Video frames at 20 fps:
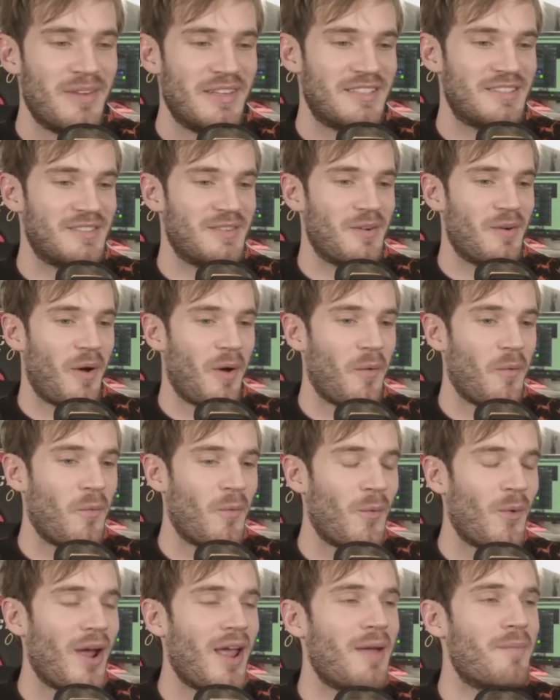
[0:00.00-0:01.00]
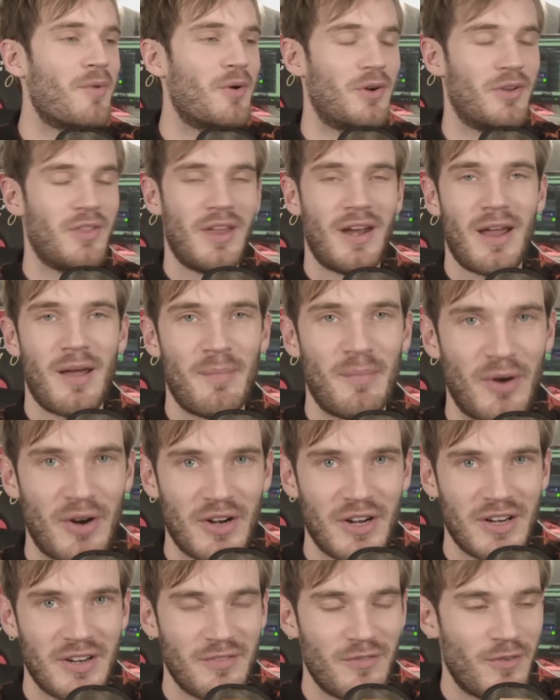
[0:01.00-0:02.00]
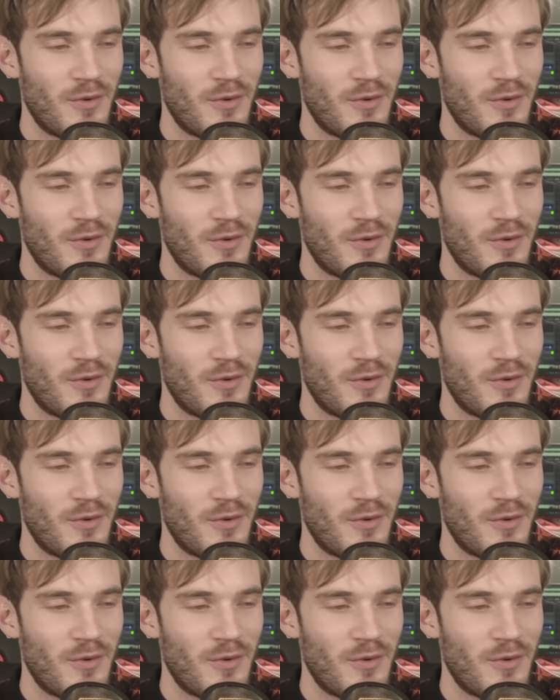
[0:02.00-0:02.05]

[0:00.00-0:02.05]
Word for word: it's way more than I bargained